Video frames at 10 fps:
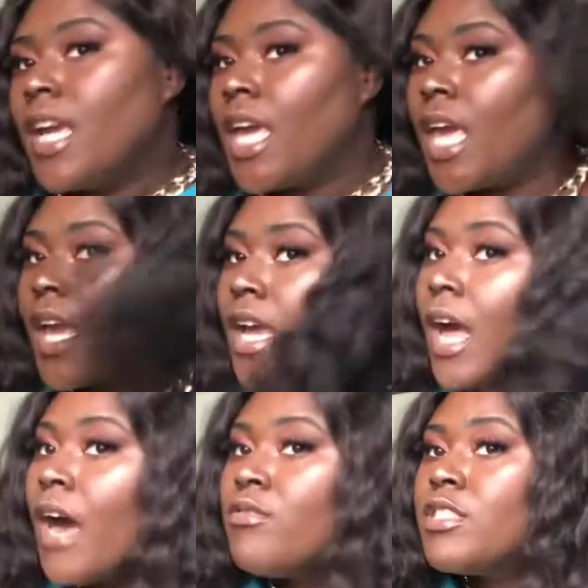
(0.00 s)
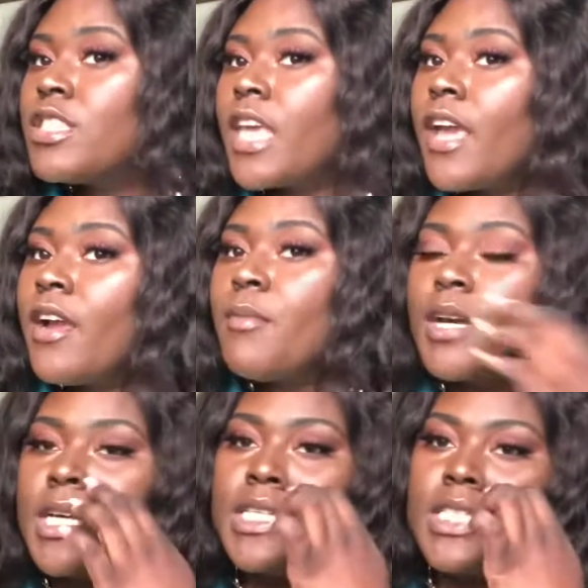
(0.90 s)
And I was scared
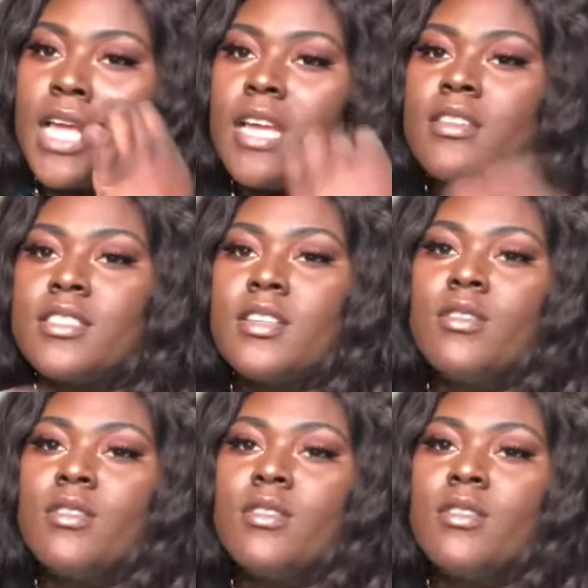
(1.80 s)
because I have